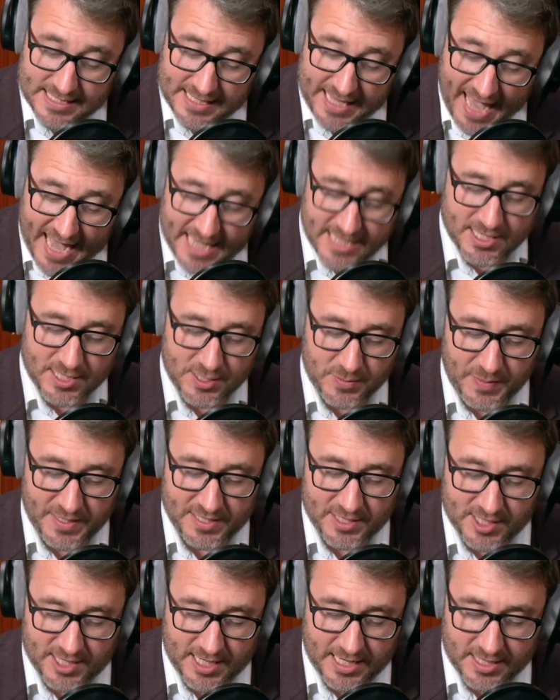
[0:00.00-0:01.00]
case has
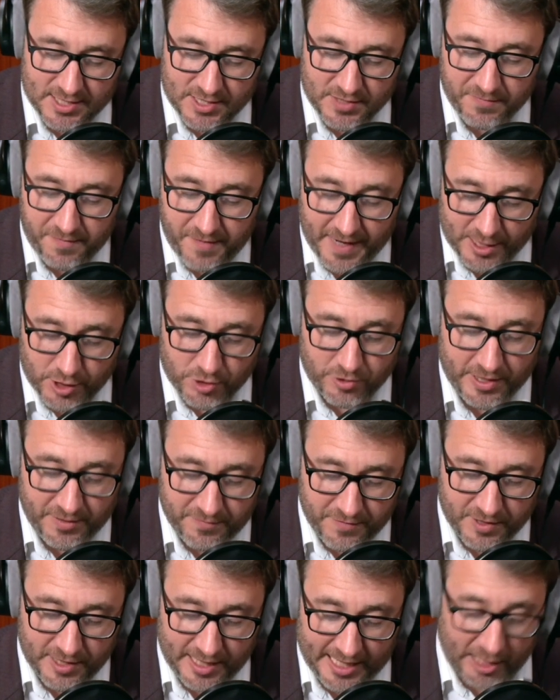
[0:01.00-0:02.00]
been seen as a victory
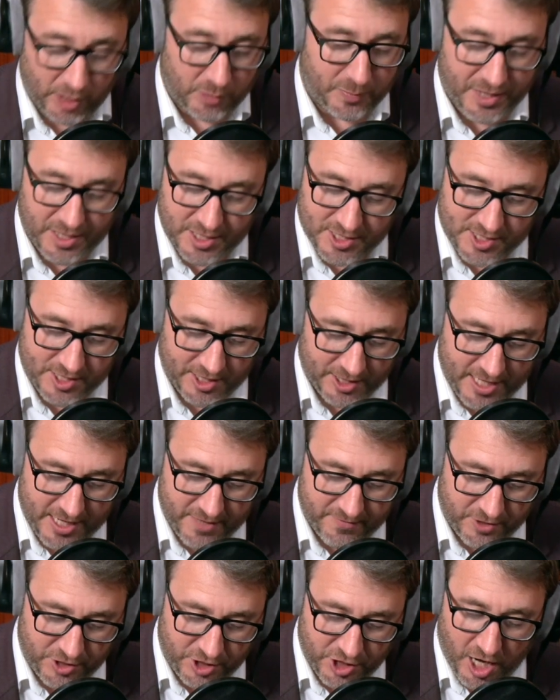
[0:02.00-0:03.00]
for the little person
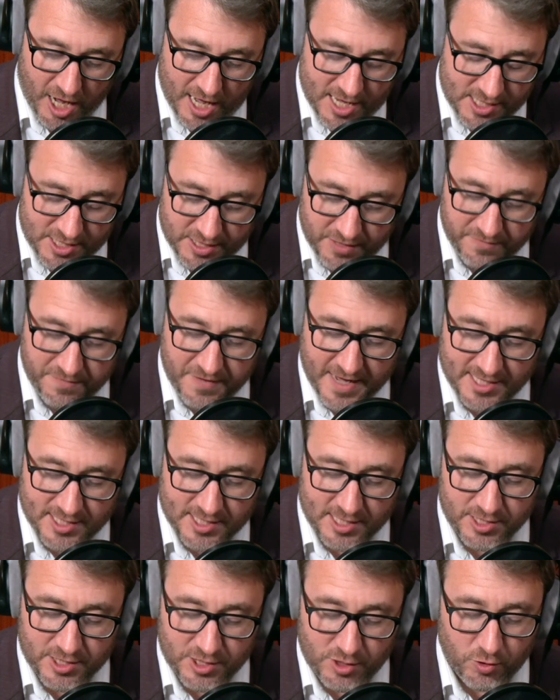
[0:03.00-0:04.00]
over giant and
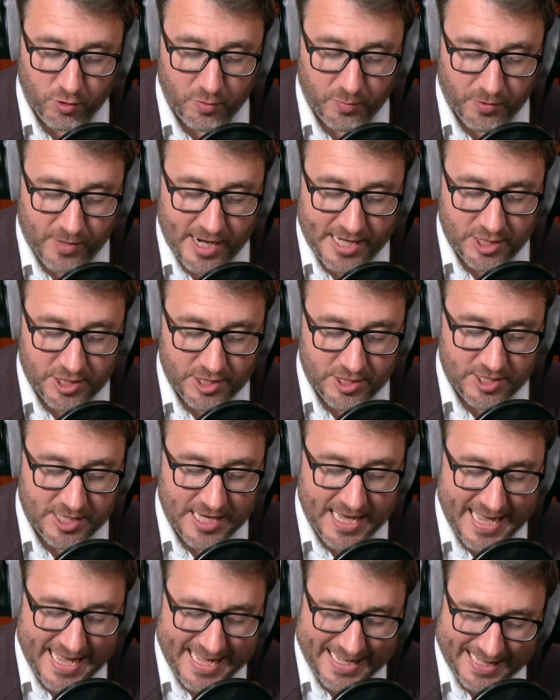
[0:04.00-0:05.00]
faceless corporations,
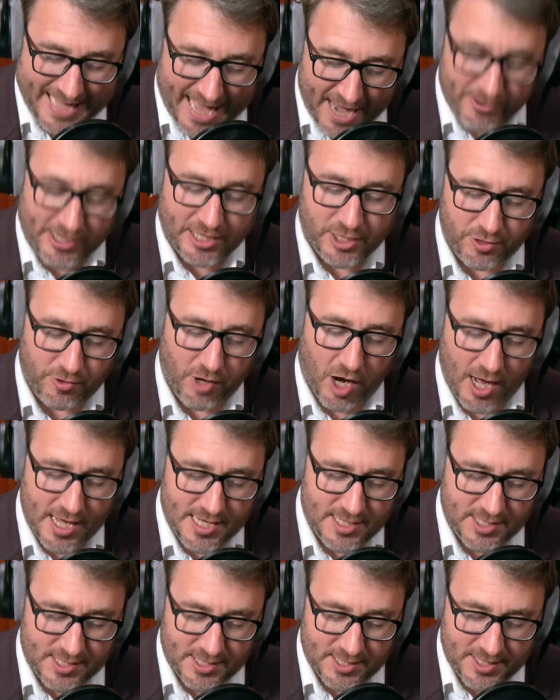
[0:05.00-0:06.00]

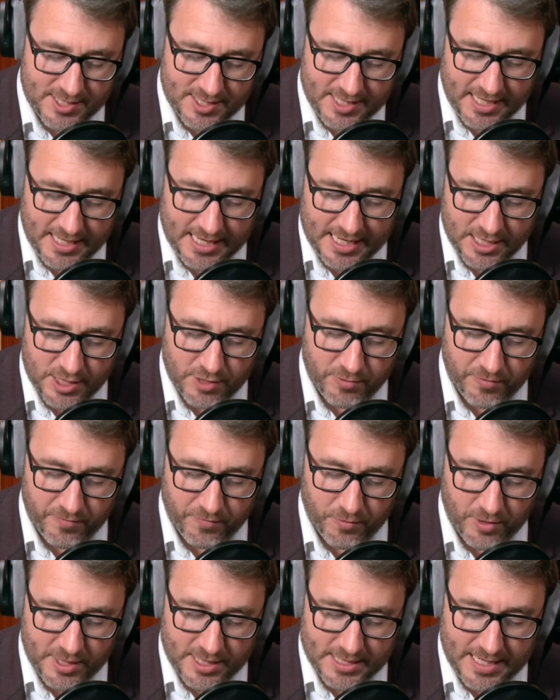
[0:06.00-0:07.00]
characterised as seeking to
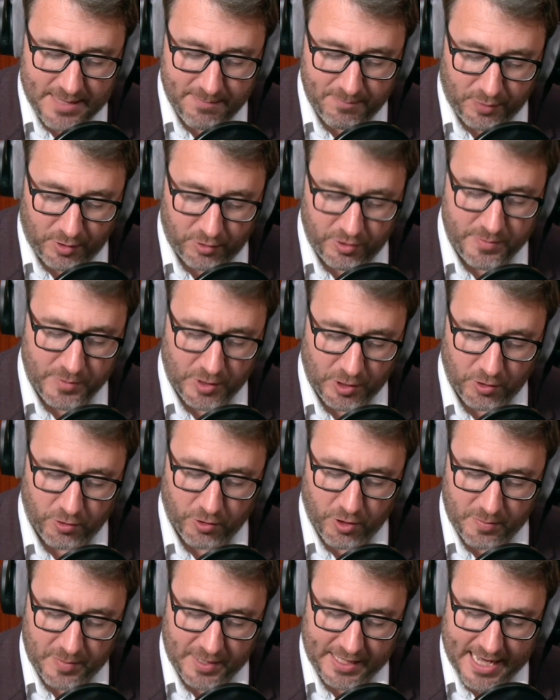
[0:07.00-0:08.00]
avoid employment
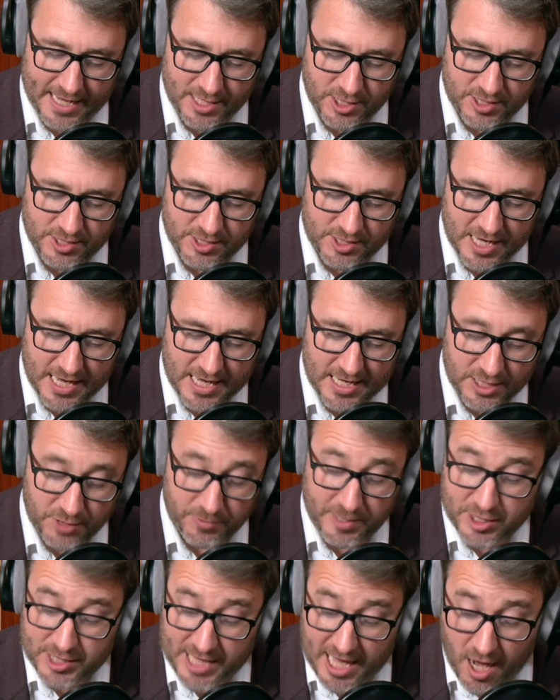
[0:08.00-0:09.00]
law obligations to
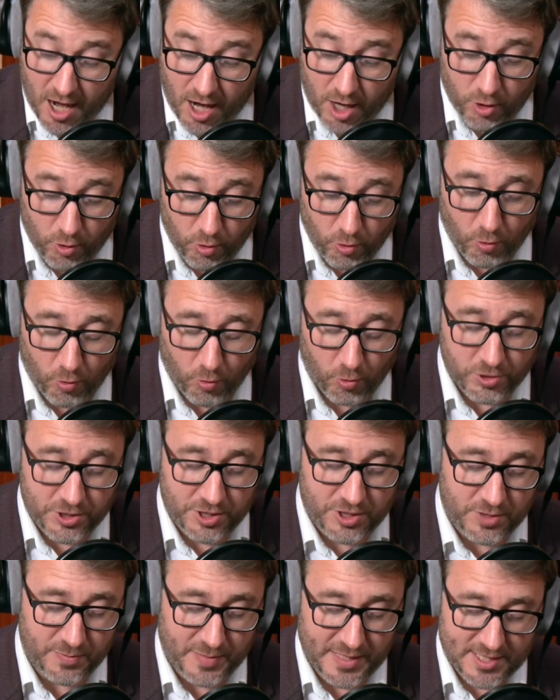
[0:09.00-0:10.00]
which they are or ought
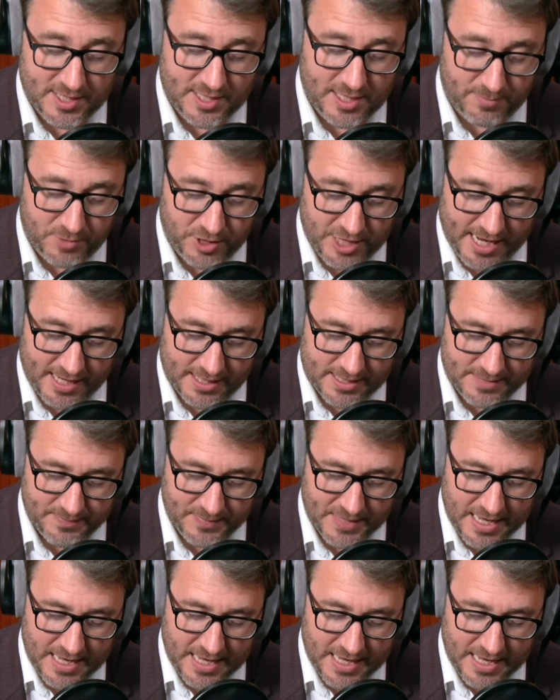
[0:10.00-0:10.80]
to be subject.